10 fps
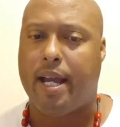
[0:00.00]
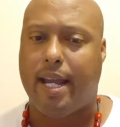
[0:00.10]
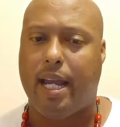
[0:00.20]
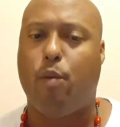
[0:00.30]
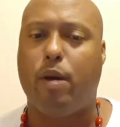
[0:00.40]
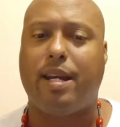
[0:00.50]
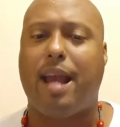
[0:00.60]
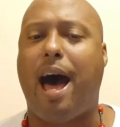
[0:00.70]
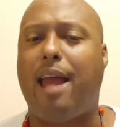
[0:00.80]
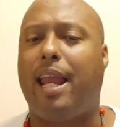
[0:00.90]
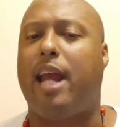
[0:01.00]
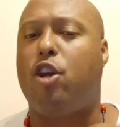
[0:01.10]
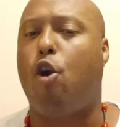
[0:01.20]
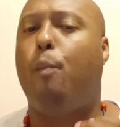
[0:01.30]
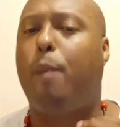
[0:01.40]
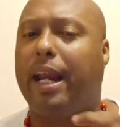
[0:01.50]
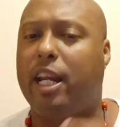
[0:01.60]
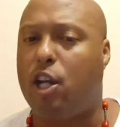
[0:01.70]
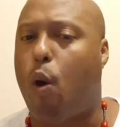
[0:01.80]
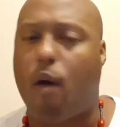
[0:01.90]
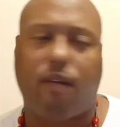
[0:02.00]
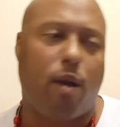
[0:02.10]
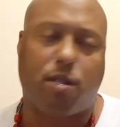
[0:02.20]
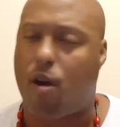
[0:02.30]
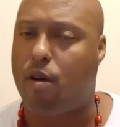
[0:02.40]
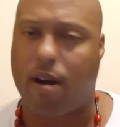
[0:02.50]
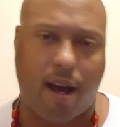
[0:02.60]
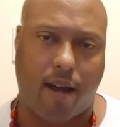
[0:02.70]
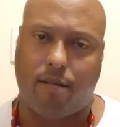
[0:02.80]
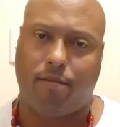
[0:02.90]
He would not let nobody know if he was hurt or not.